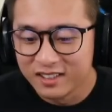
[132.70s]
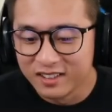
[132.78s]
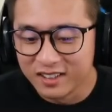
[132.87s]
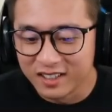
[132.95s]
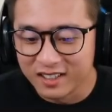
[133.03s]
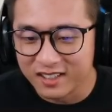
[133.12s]

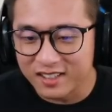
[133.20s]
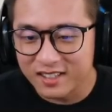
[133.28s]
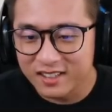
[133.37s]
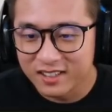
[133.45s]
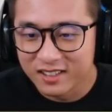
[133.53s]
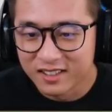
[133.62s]
look at
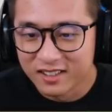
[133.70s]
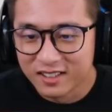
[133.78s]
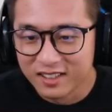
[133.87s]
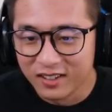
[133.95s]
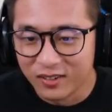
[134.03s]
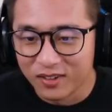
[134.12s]
this.
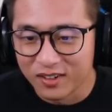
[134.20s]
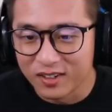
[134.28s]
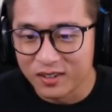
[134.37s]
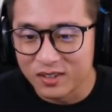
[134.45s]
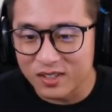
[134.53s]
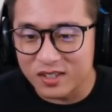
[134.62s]
Yo, we're
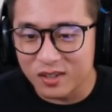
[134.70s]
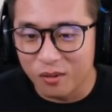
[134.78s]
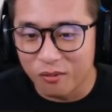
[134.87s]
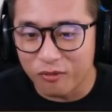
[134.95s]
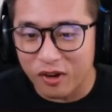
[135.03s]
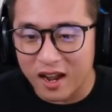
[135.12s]
going
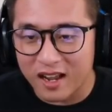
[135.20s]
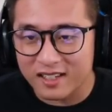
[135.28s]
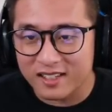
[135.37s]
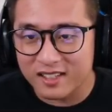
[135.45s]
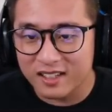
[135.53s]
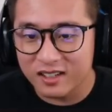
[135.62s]
so
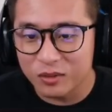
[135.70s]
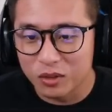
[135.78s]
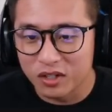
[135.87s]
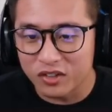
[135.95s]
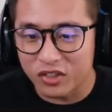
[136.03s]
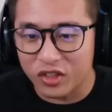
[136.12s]
fast.
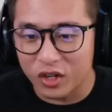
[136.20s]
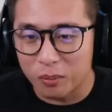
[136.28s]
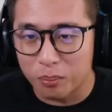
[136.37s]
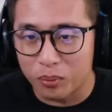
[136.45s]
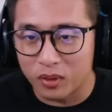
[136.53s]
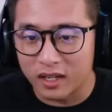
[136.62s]
We're in
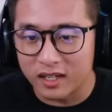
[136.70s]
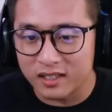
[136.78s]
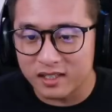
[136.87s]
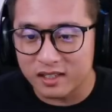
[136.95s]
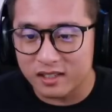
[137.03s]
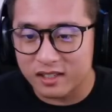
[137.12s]
third
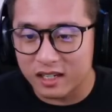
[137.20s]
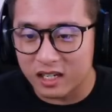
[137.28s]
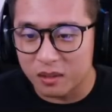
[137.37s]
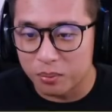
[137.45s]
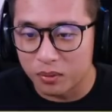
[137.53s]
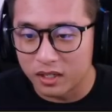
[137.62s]
place,
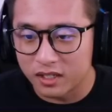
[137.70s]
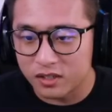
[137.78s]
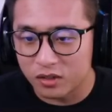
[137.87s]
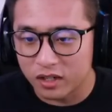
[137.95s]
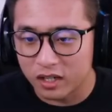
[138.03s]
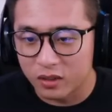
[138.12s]
second place.
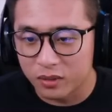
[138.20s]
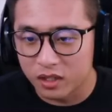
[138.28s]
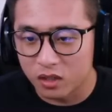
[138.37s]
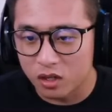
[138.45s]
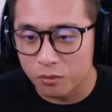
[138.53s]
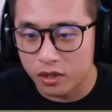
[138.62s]
Okay, here we
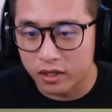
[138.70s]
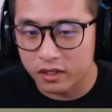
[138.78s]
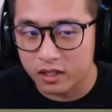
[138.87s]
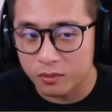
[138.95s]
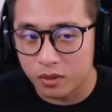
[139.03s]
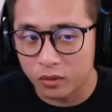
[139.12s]
go. Come on,
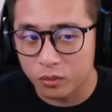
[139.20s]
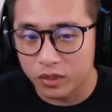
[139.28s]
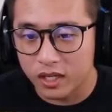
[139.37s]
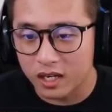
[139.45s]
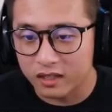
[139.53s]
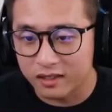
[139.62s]
come on.
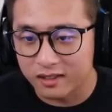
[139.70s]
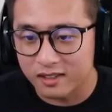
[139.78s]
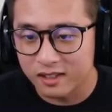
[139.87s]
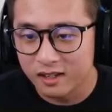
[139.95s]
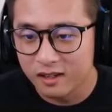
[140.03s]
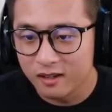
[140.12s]
We got
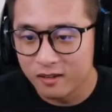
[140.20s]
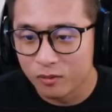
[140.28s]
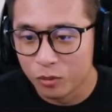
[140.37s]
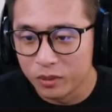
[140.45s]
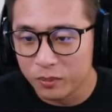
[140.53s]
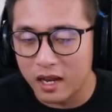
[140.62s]
this.
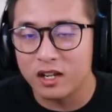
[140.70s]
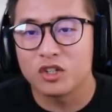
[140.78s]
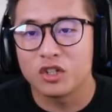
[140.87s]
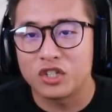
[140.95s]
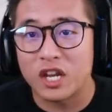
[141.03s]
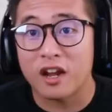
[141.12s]
We
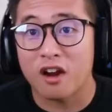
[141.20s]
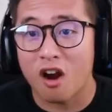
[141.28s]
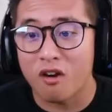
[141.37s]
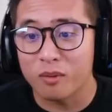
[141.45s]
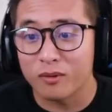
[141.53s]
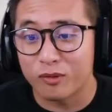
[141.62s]
managed to take
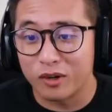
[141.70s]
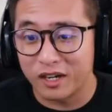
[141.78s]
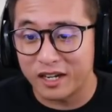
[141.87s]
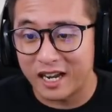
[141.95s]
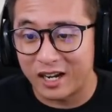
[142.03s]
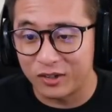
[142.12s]
off before the
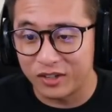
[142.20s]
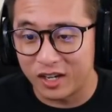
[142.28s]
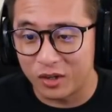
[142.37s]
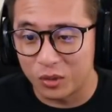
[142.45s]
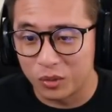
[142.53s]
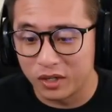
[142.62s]

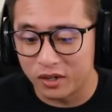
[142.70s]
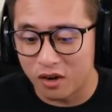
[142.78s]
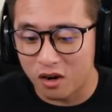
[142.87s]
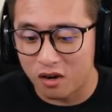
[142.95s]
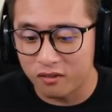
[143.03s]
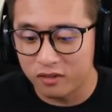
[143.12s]
countdown went
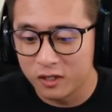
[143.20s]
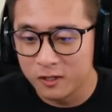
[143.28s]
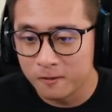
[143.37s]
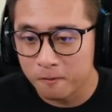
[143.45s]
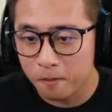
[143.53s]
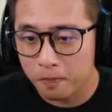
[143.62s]
off.
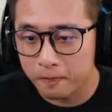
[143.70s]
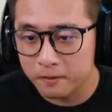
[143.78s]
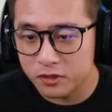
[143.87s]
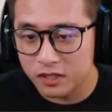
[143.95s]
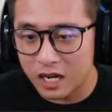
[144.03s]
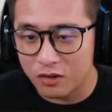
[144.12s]

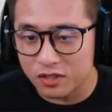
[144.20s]
So that